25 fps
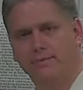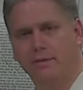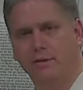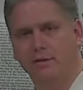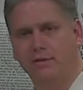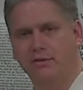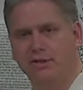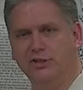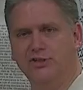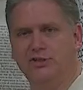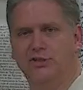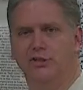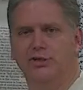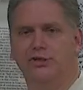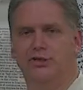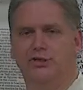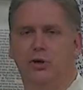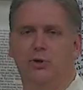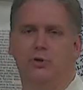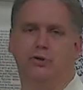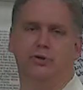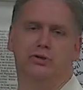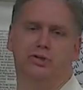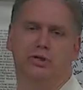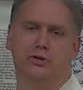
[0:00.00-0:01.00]
Just to show
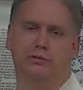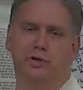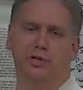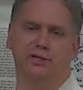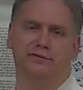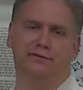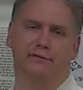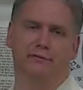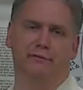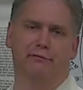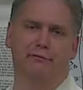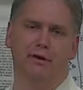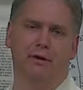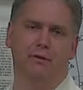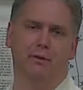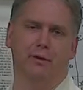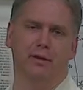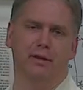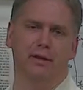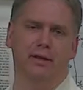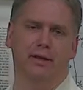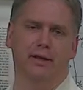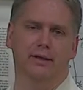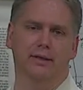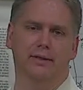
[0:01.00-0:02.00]
you so much for free will,
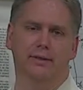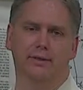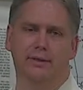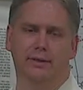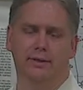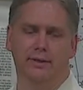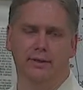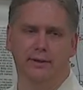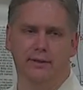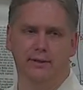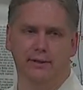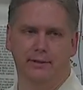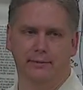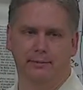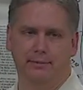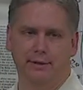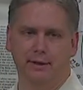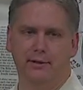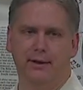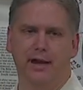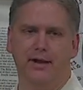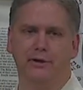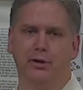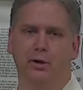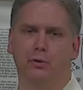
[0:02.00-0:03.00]
huh?
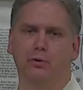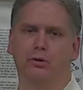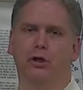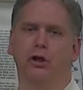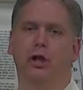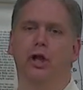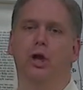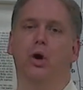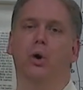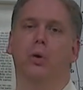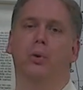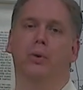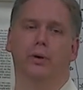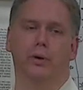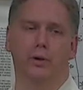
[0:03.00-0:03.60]
Peter had no clue.